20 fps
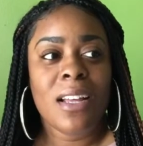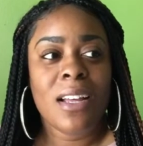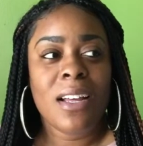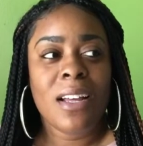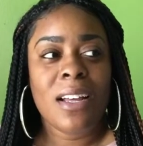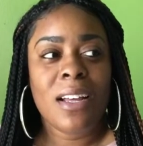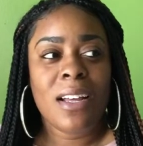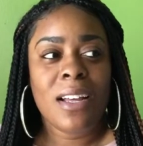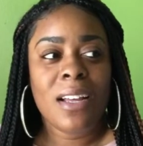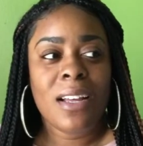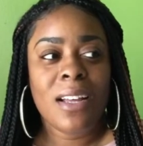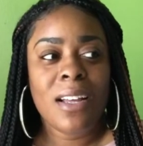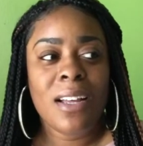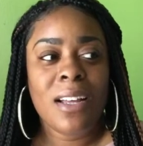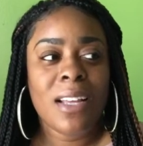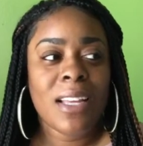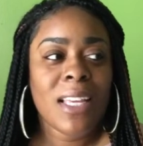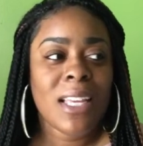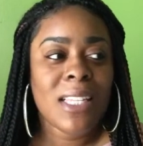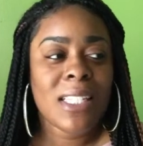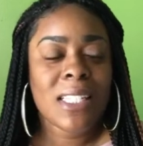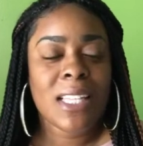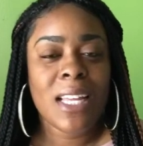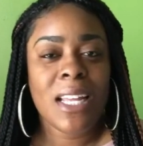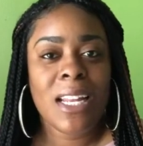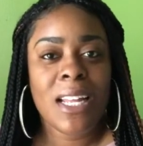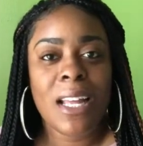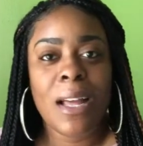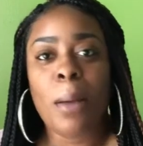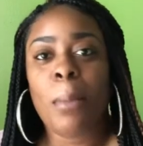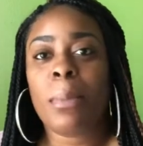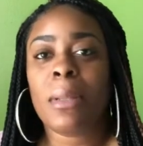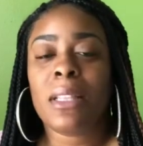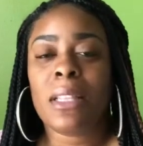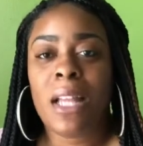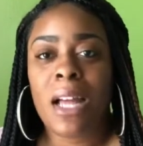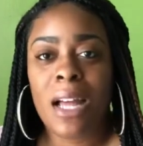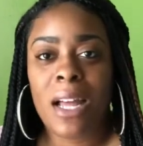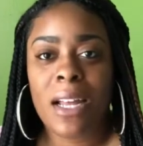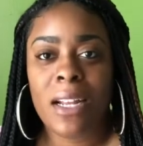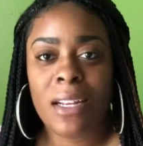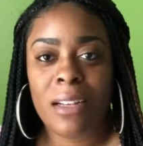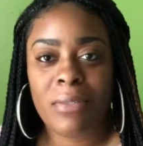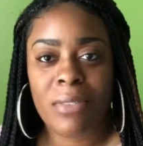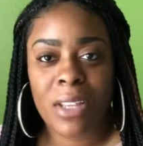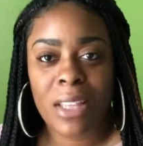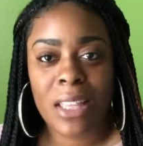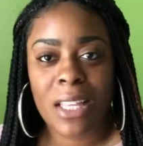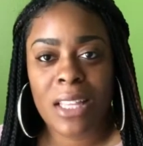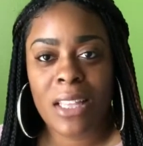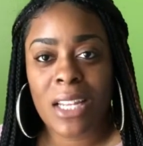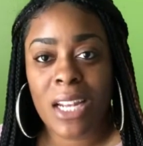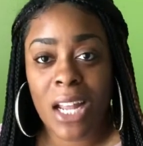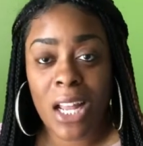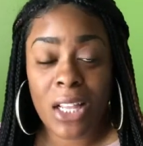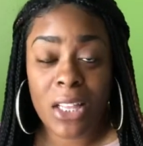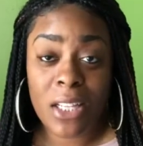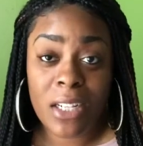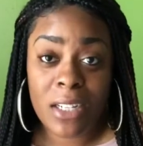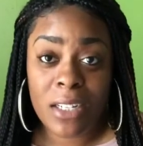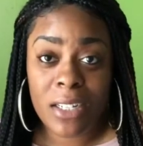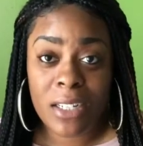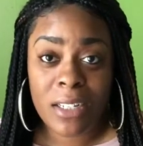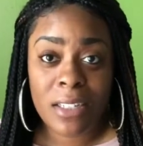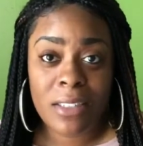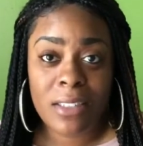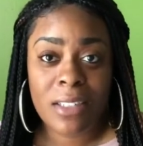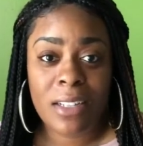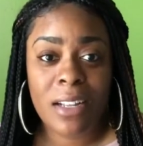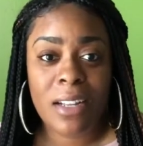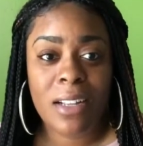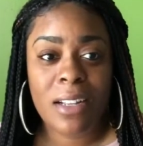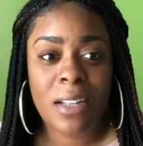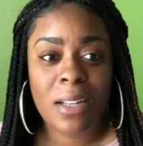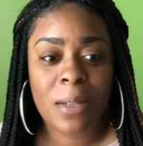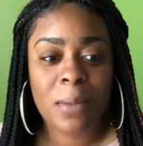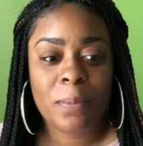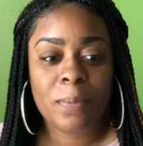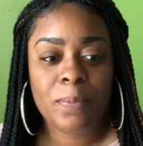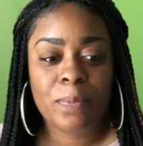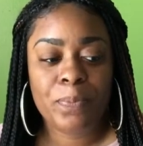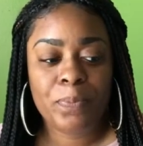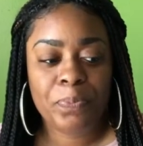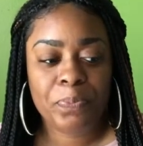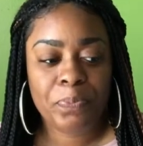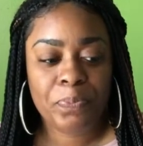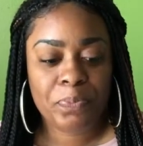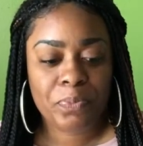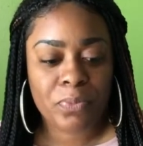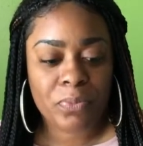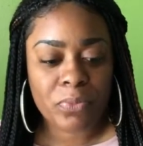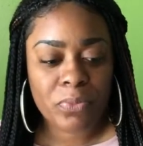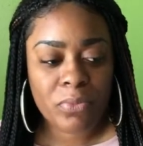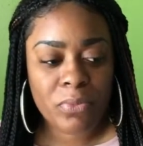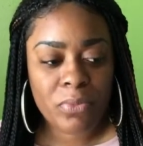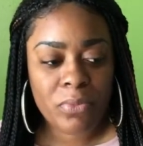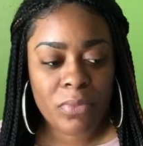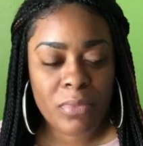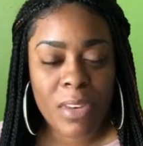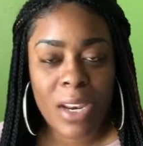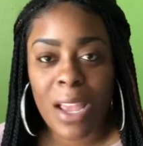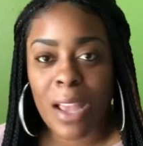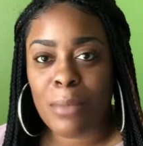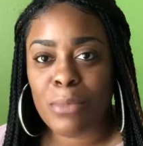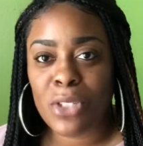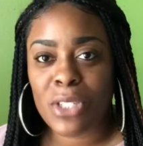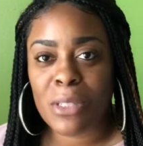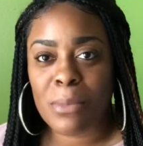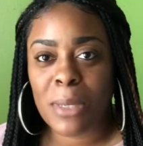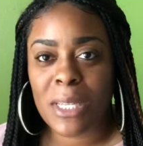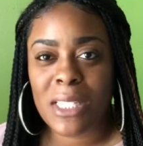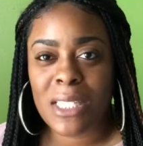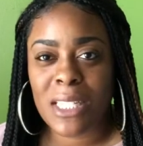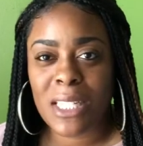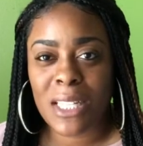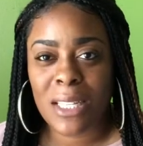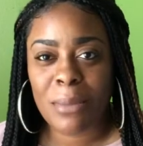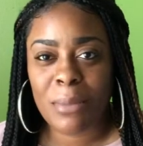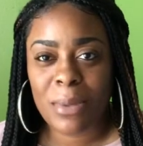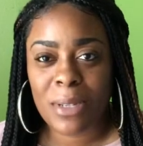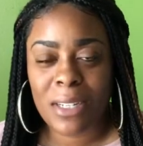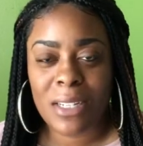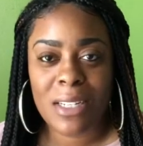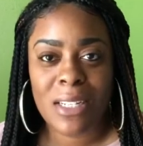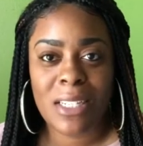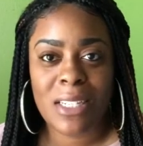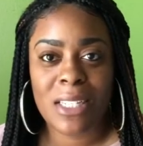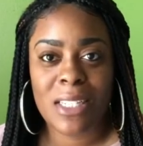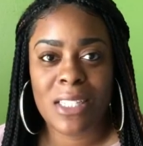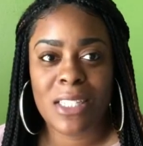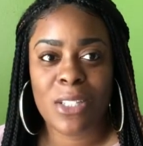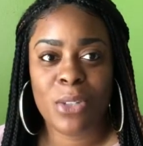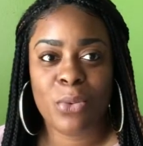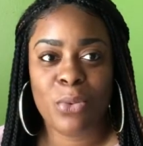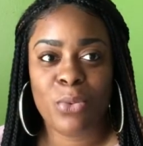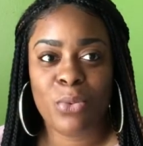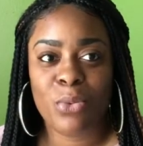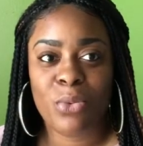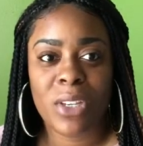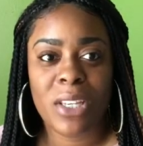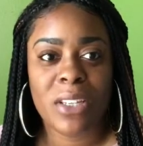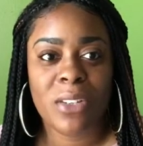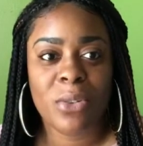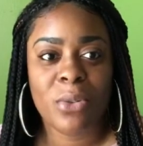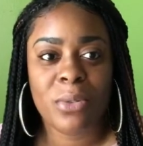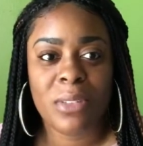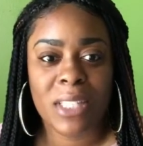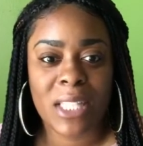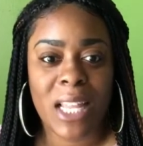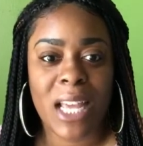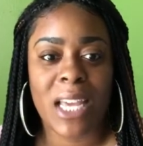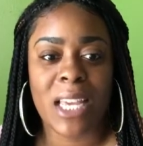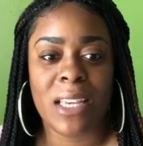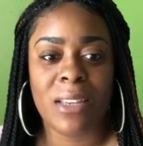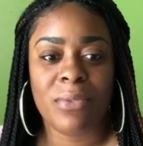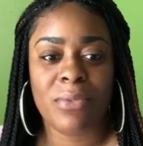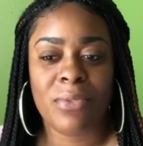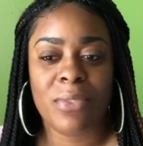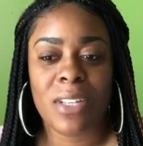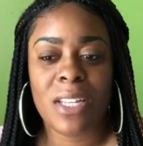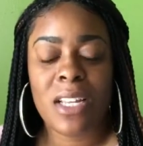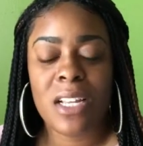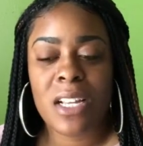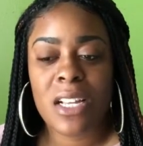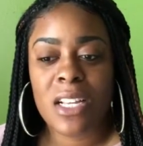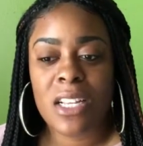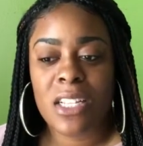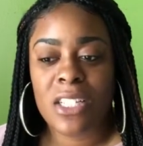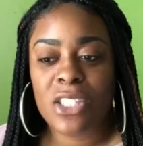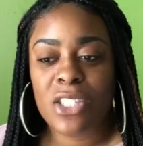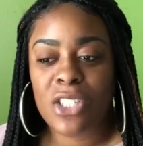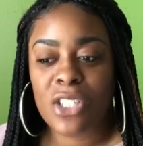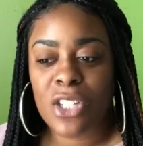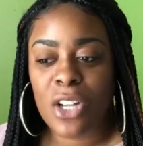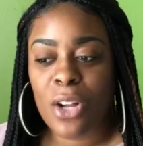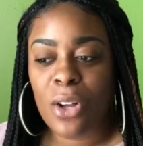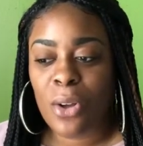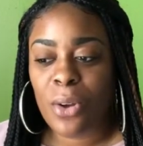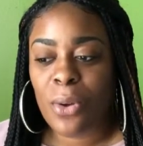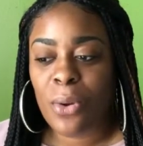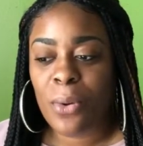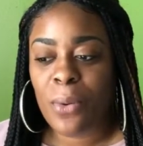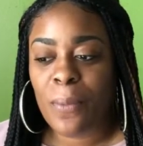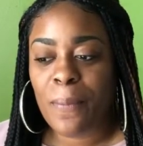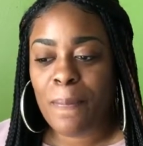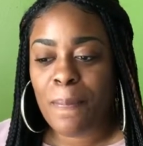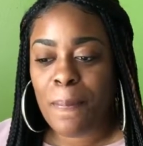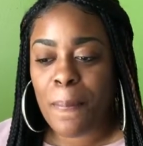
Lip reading: I guess, kind of applied everything that I learned. I'm just basically putting it into real life. So,